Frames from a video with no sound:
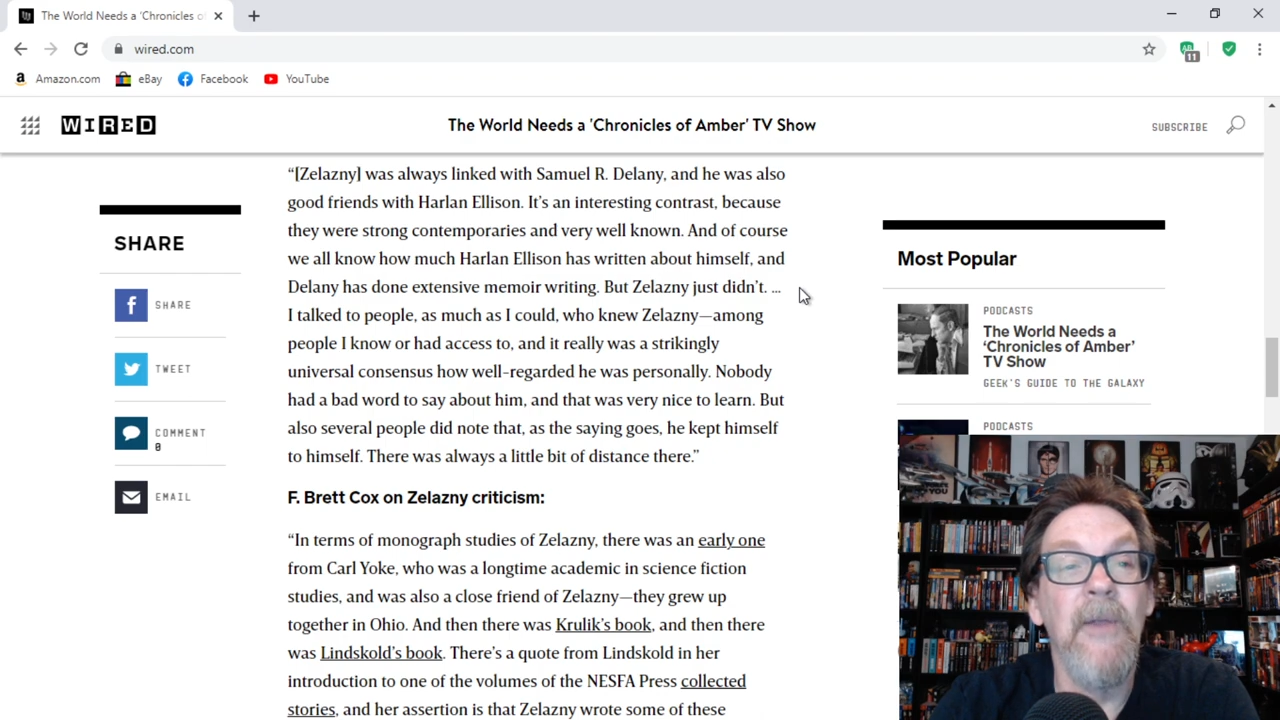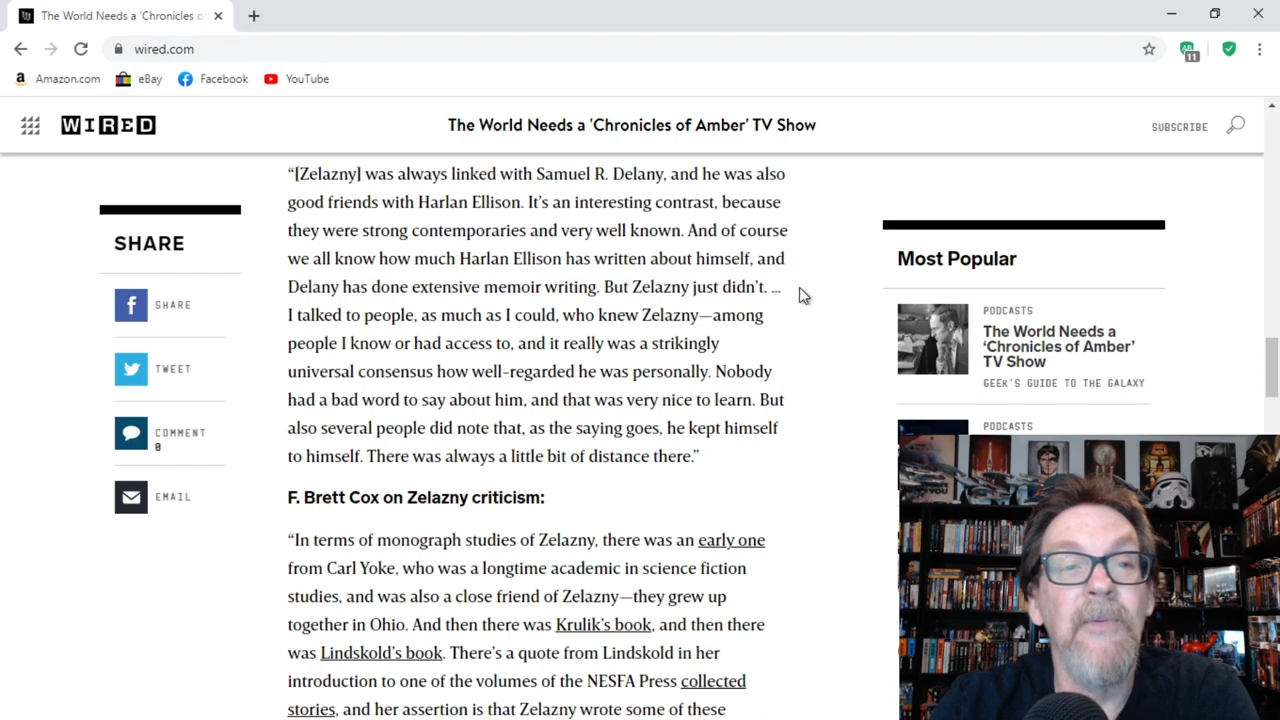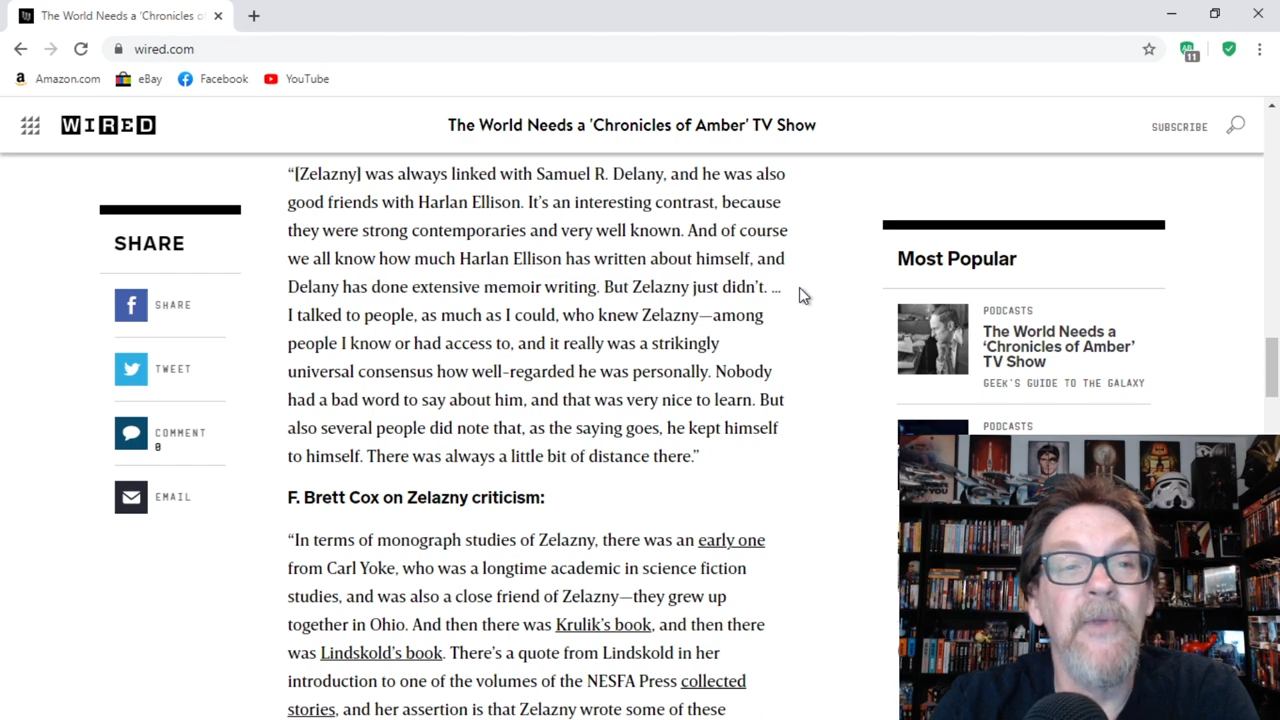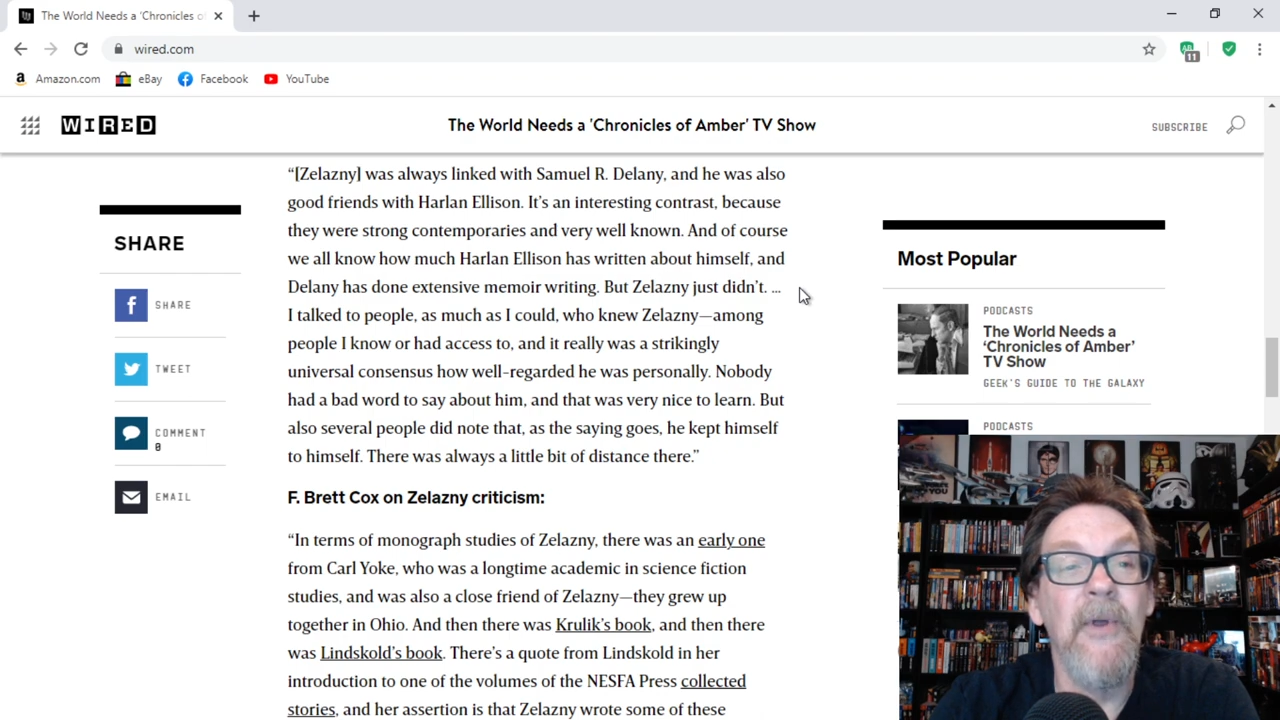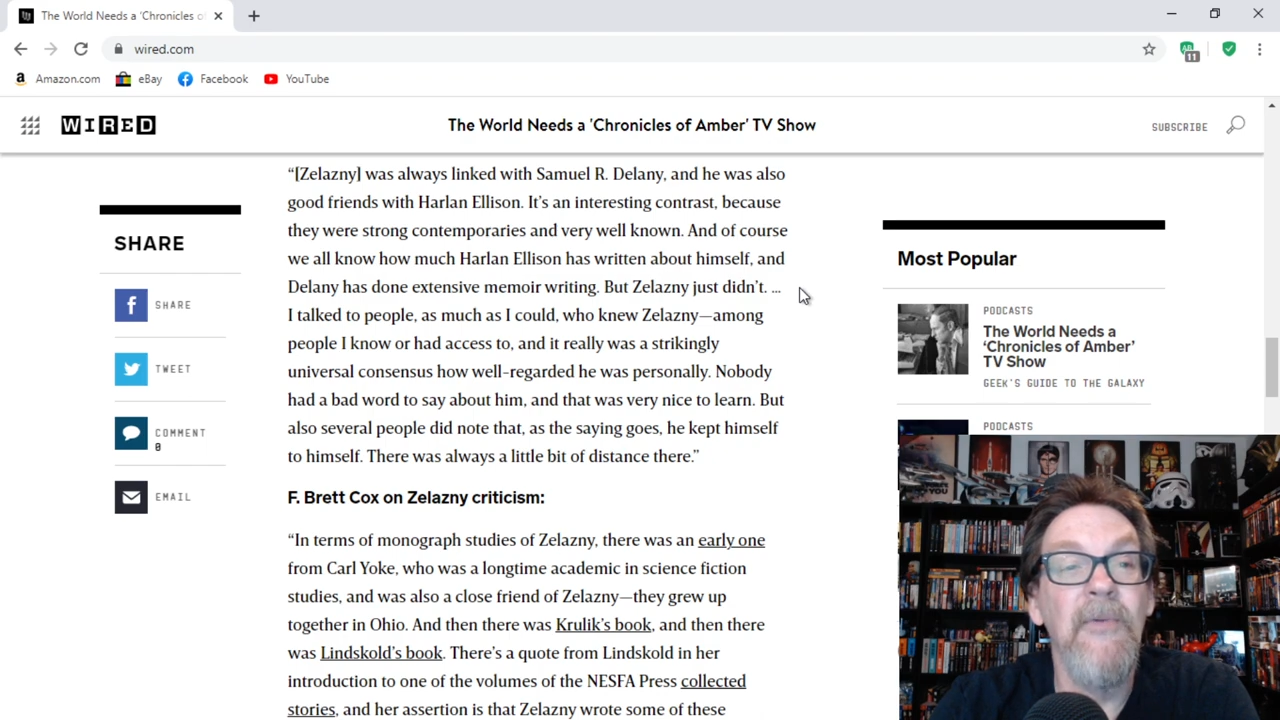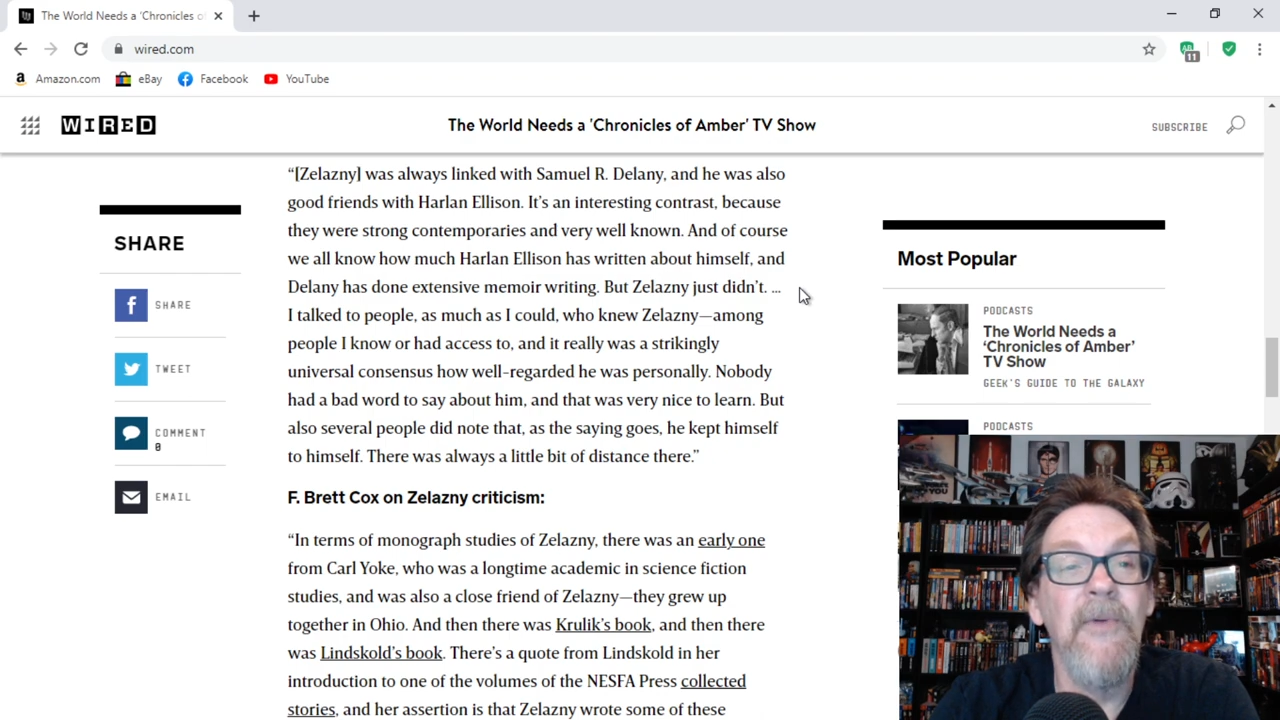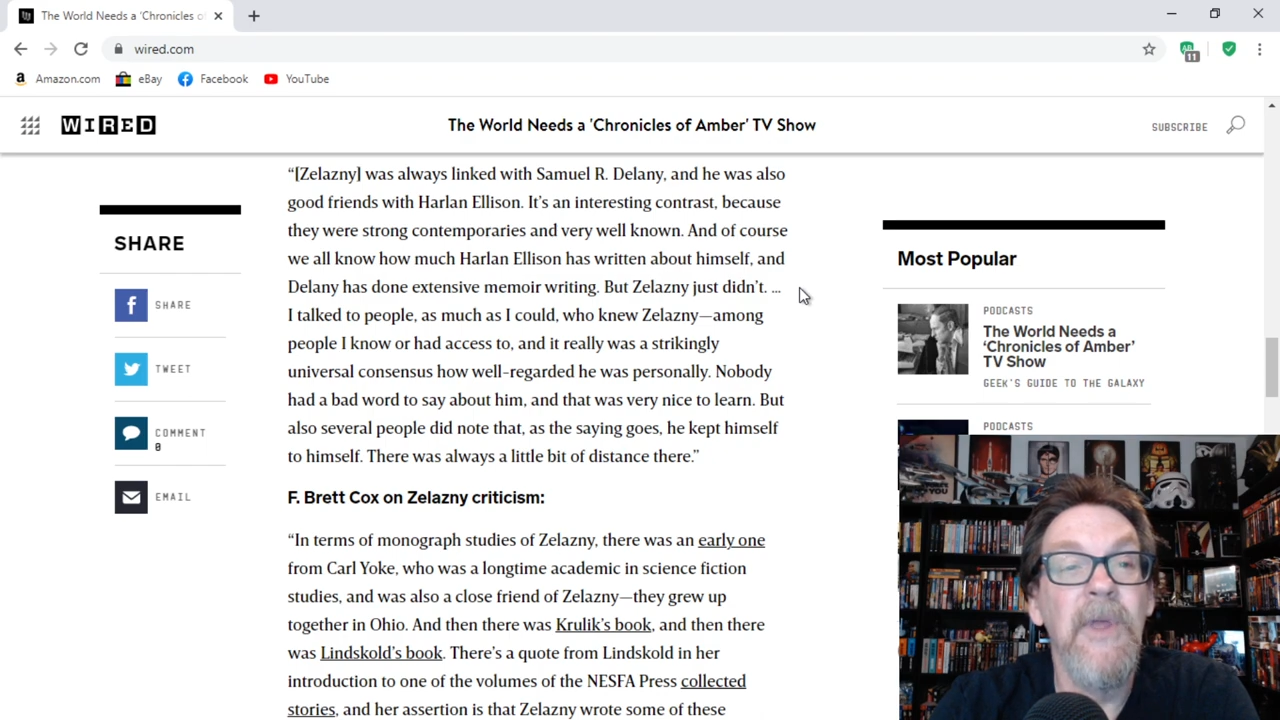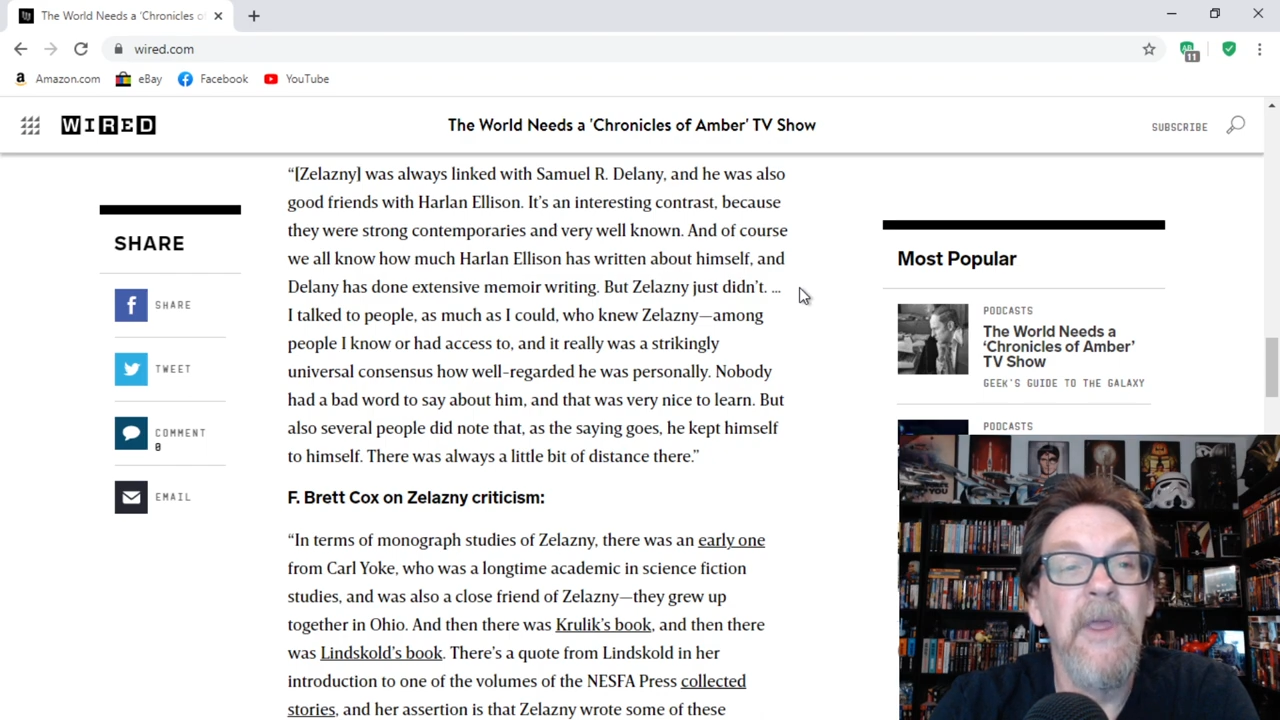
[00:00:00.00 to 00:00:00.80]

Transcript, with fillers: himself,